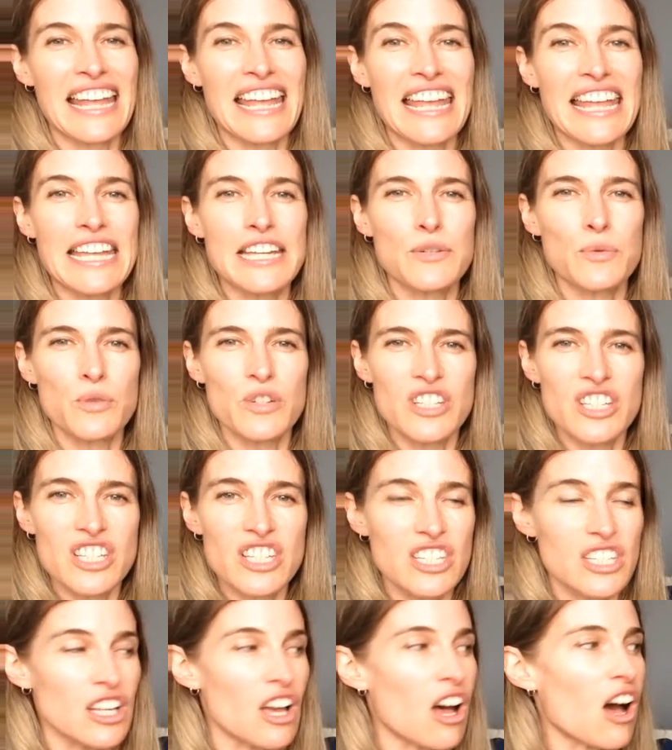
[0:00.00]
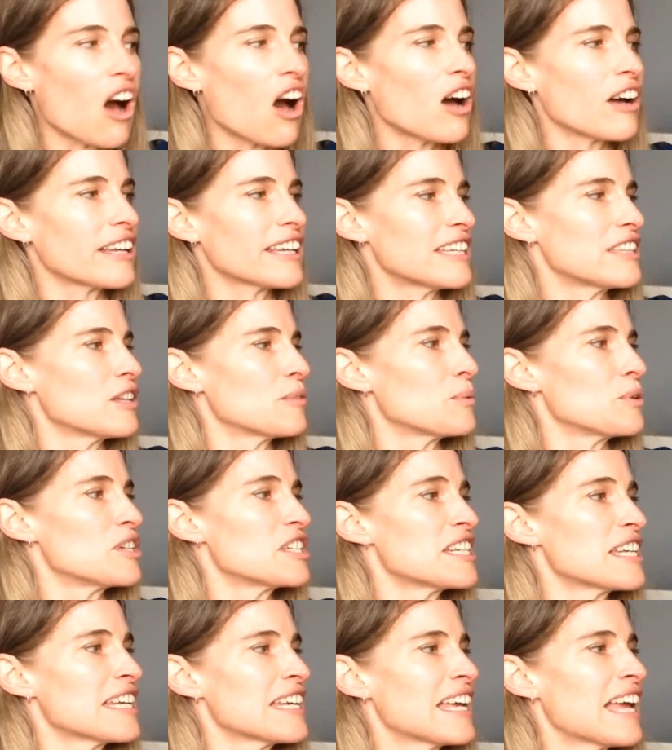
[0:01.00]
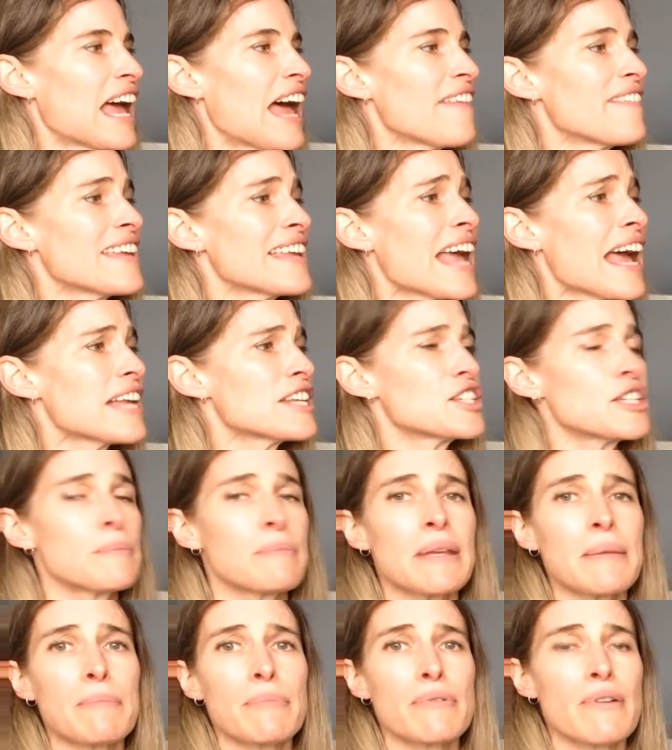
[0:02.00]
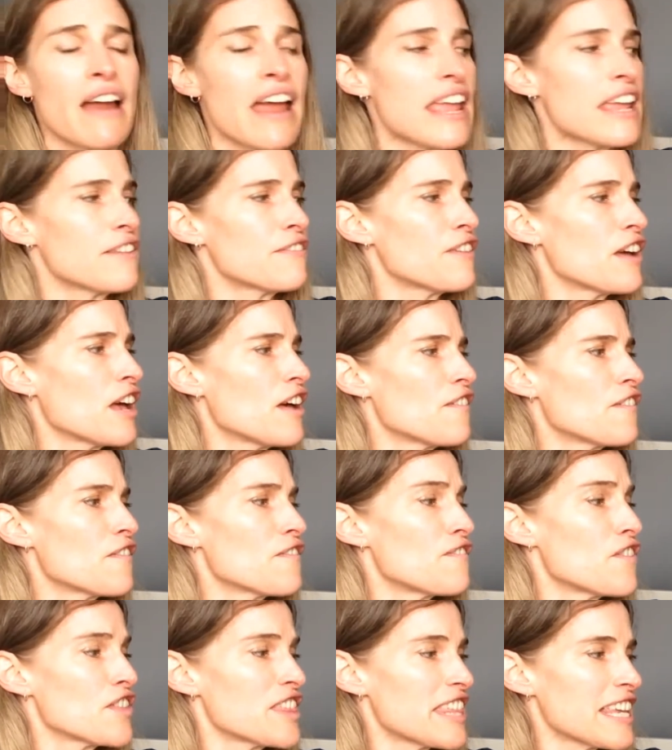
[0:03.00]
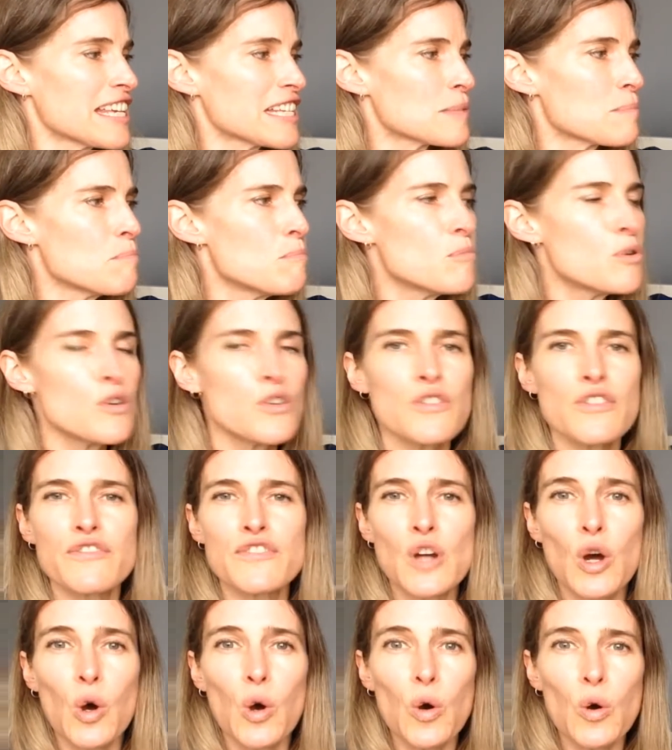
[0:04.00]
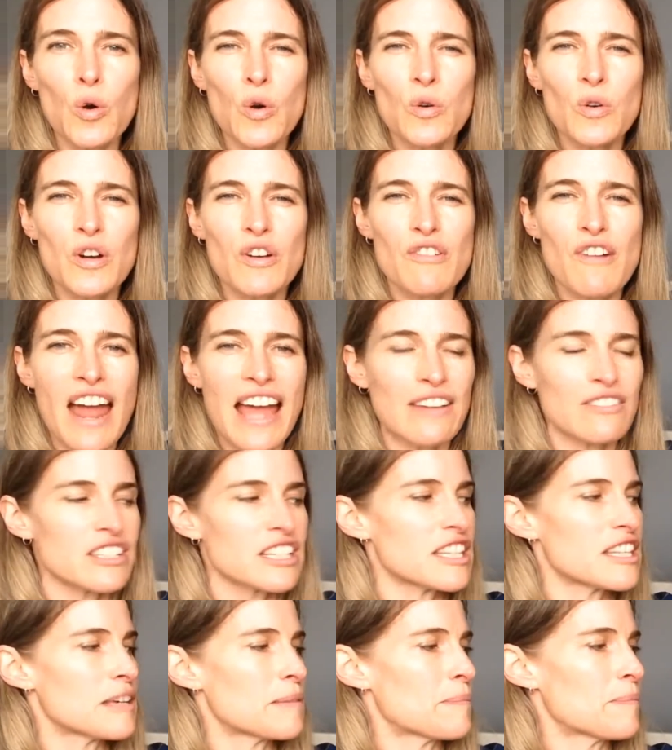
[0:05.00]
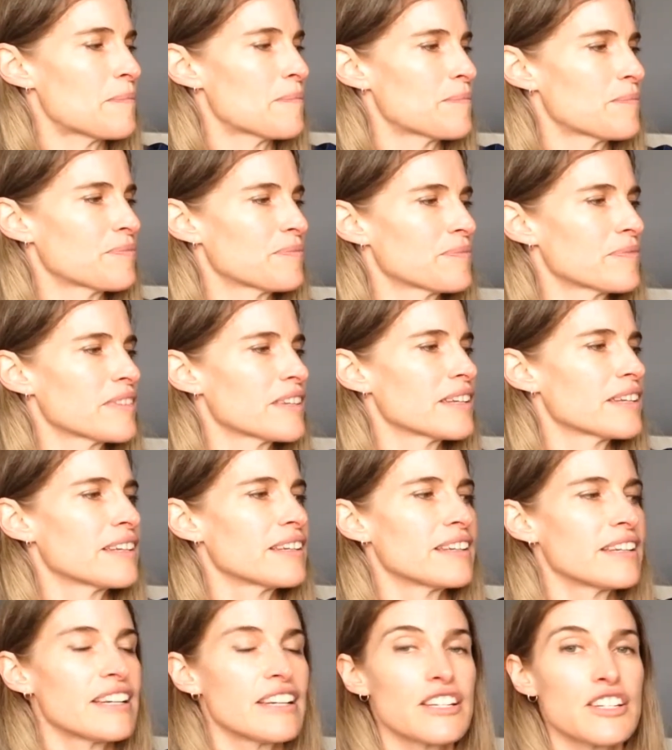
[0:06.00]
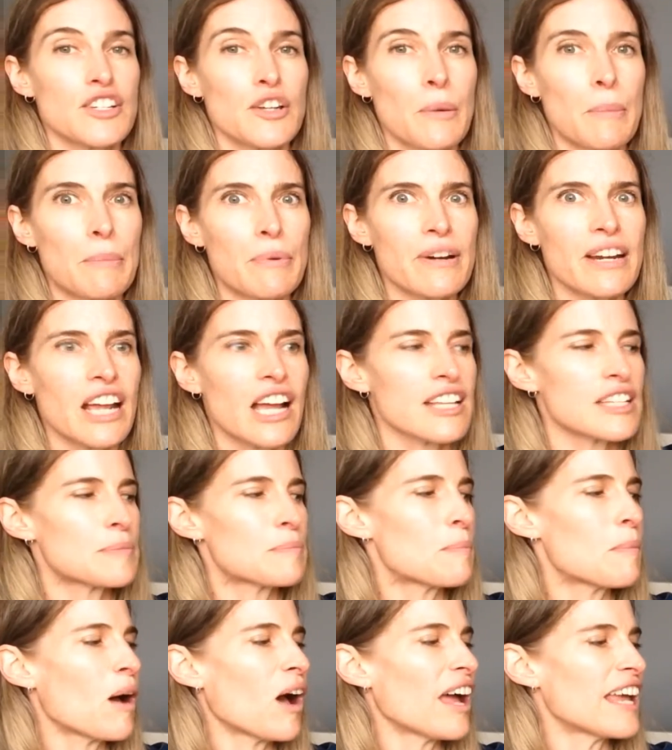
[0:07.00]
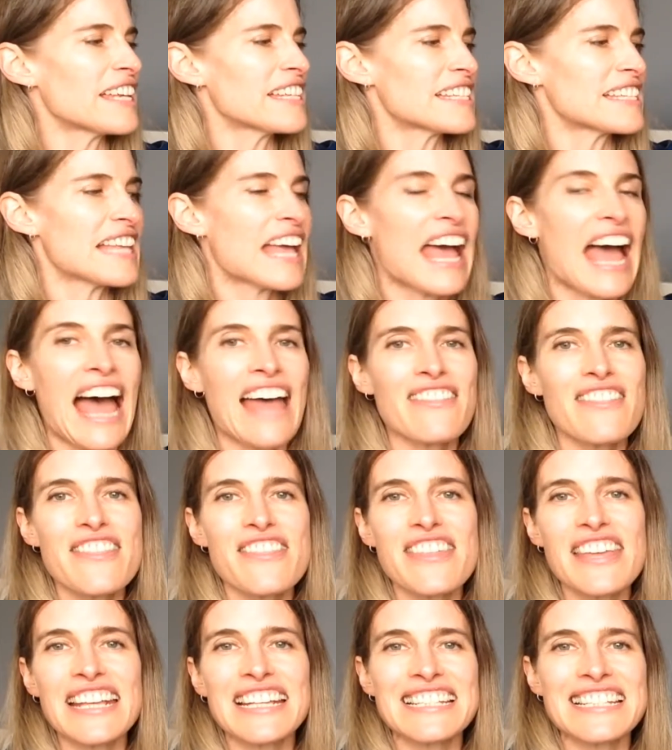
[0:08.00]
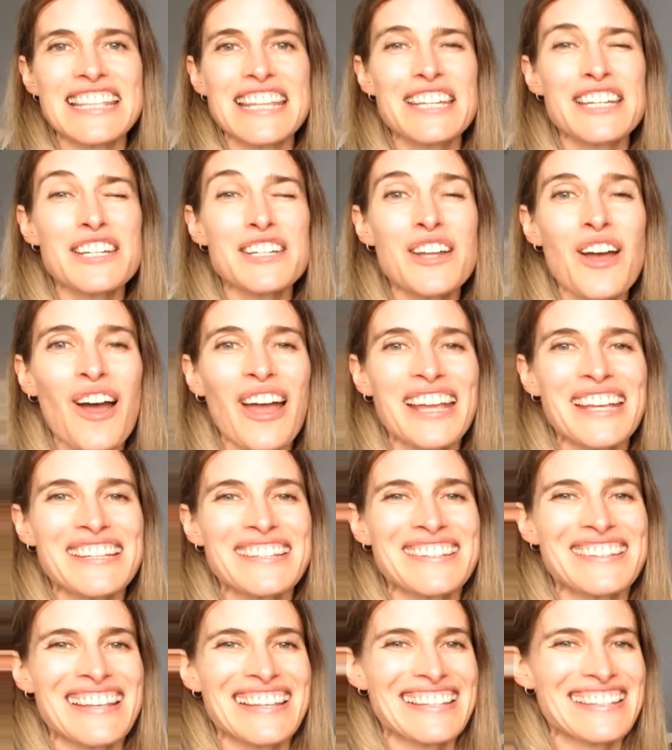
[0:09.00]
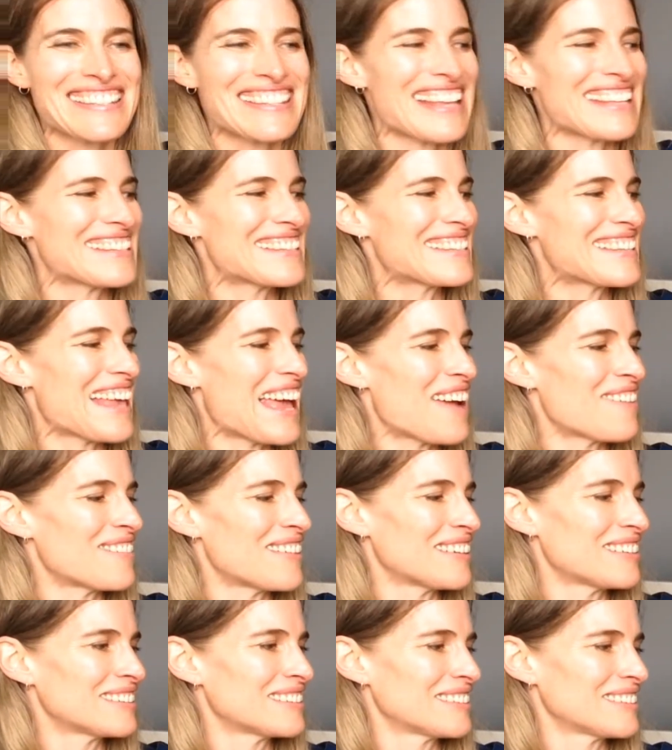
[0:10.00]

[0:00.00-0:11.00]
It was dark in the wood and they had to be brave, for things moved all around them. "She'll bring us mice and things that are nice," said Sarah.